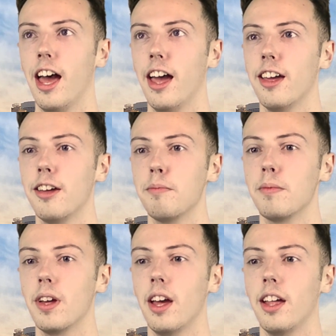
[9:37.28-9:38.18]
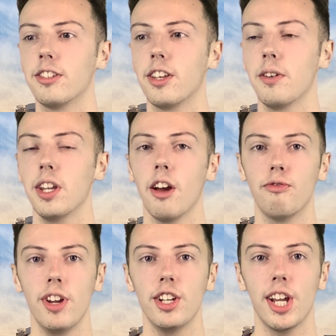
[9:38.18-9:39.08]
And so, you know,
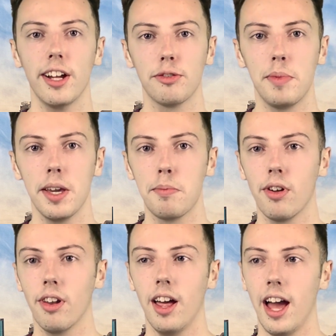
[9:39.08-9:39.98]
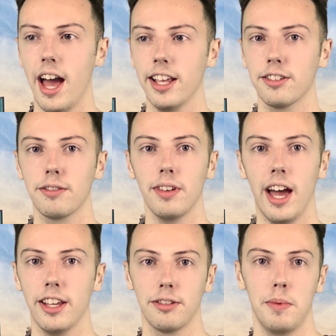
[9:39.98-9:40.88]
reach out to people,
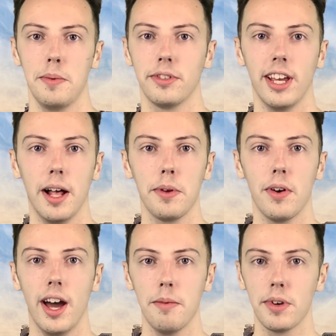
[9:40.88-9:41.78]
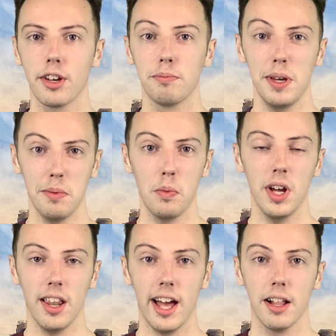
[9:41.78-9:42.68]
ask people to help you out, because people
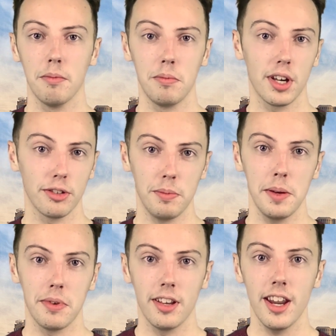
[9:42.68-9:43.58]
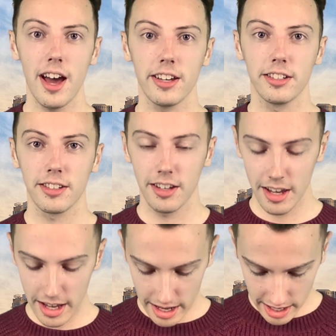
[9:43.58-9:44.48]
will help, because people are nice.
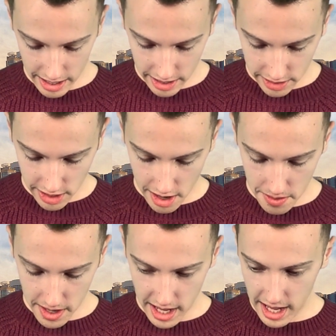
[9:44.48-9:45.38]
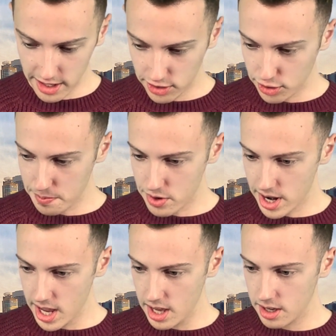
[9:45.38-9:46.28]
So, in
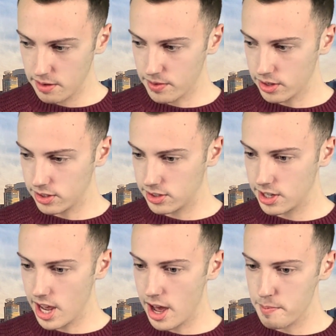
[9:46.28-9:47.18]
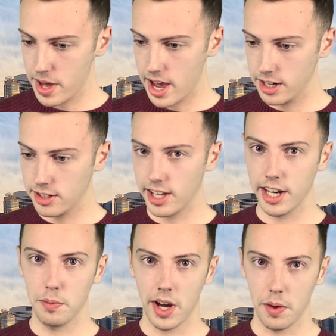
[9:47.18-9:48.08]
summary, you've got to start by
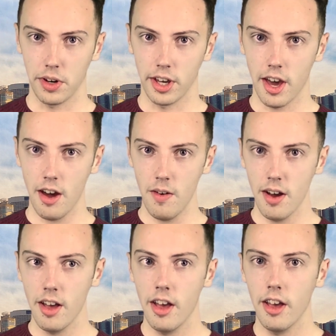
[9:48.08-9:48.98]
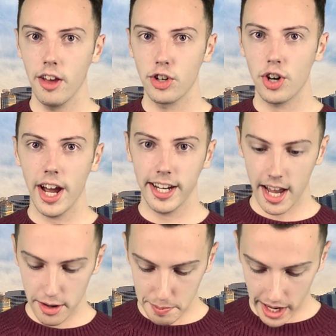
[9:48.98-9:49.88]
deciding where you want to go, track
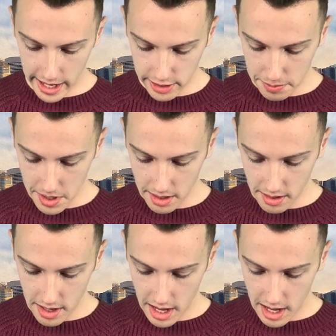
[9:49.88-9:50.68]
down a placement,